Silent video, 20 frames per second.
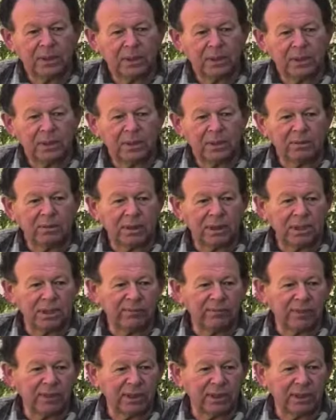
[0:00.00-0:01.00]
And one
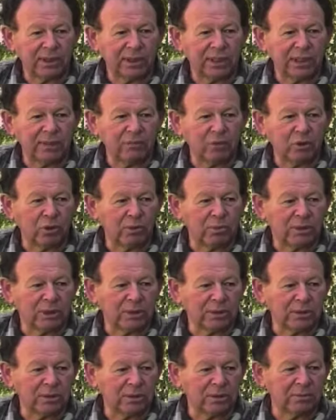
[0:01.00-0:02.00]
evening I came home, I
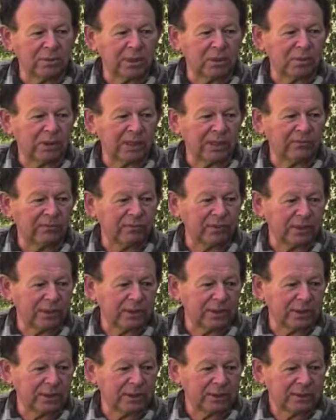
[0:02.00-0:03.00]
told my wife,
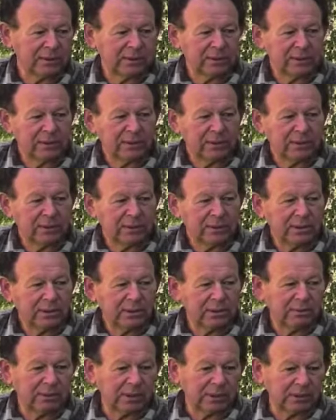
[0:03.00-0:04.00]
Rita,
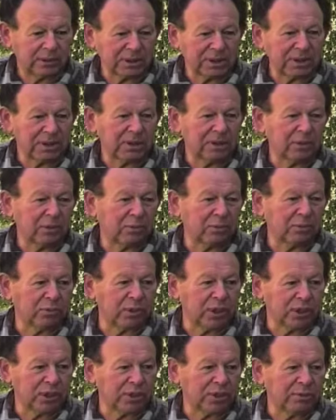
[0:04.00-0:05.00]
about a certain
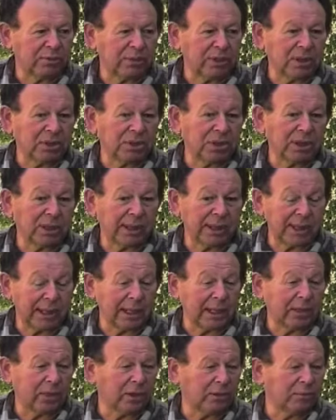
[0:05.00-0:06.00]
operation mentioning
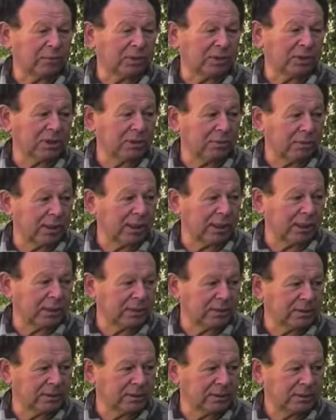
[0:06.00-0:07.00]
helicopters and
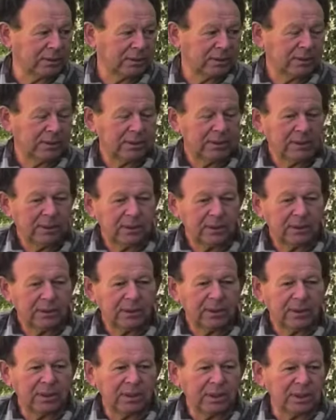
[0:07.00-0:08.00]
mines.
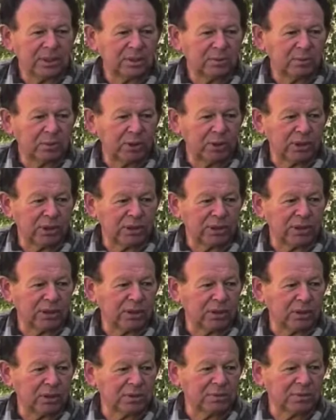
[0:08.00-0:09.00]
The next morning she
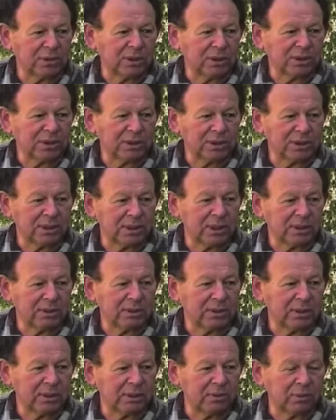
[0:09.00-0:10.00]
calls me and she said,
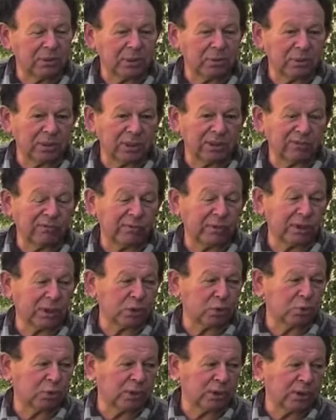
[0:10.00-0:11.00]
you know what were the
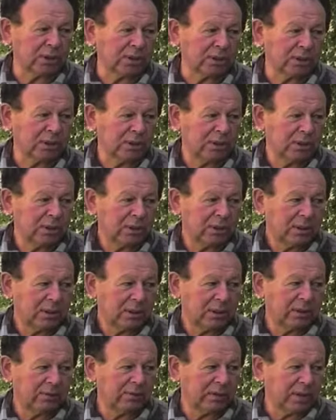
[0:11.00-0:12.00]
first words
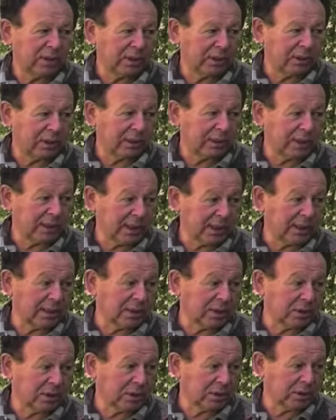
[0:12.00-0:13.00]
of the
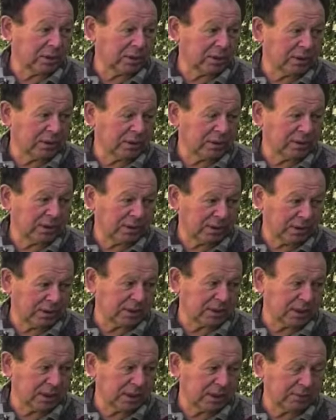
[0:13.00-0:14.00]
youngest daughter at the
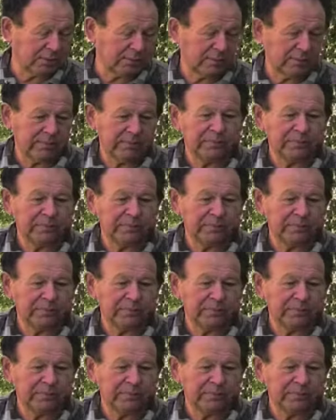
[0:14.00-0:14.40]
time?